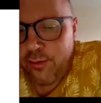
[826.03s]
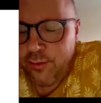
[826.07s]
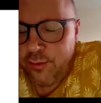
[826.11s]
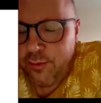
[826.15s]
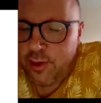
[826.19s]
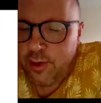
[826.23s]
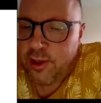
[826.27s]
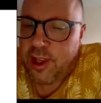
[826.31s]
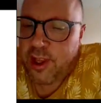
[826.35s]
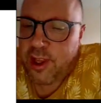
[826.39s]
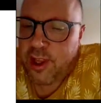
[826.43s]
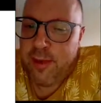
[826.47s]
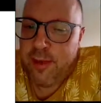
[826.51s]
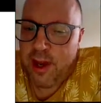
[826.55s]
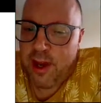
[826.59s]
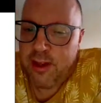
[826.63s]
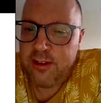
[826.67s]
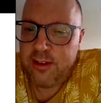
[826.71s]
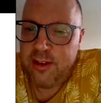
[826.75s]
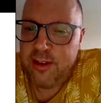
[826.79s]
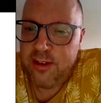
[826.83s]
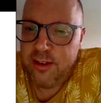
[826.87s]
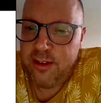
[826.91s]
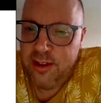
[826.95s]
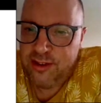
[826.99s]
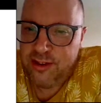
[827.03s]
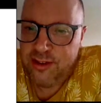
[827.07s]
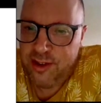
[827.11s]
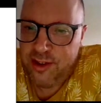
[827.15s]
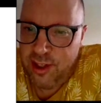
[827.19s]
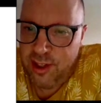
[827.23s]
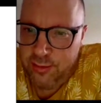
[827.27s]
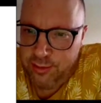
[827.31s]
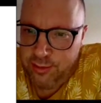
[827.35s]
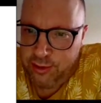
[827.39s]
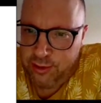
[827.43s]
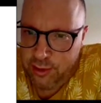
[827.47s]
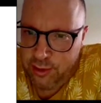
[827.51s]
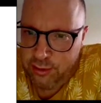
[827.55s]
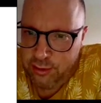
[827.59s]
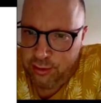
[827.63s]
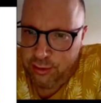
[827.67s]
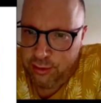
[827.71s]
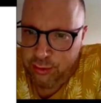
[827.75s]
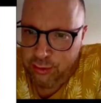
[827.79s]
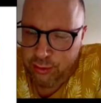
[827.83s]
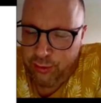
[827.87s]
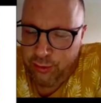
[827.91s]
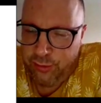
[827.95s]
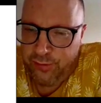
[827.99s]
will remind these teams
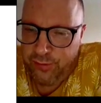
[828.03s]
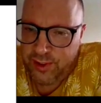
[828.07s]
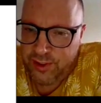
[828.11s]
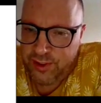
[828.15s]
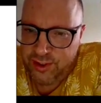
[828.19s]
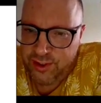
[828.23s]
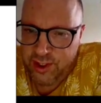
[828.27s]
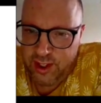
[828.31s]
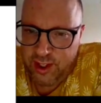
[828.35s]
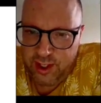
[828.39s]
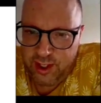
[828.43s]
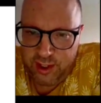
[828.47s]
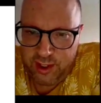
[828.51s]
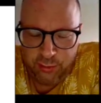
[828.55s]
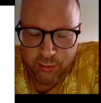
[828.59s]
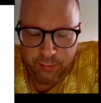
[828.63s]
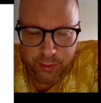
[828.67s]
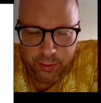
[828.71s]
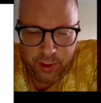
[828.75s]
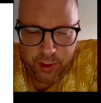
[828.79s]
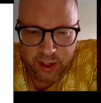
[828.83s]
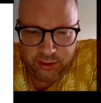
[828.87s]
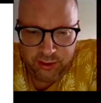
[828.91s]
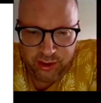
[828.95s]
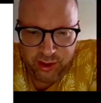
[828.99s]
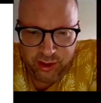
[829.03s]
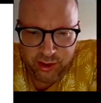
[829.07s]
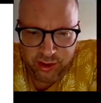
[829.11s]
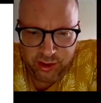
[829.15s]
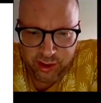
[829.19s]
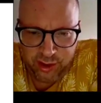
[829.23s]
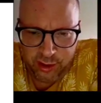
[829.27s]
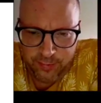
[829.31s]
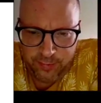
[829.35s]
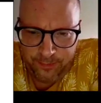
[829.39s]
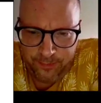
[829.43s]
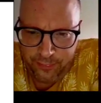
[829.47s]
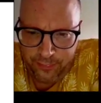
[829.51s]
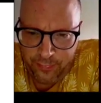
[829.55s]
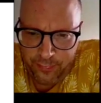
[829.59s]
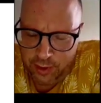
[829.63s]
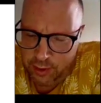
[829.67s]
to fix their incompliances.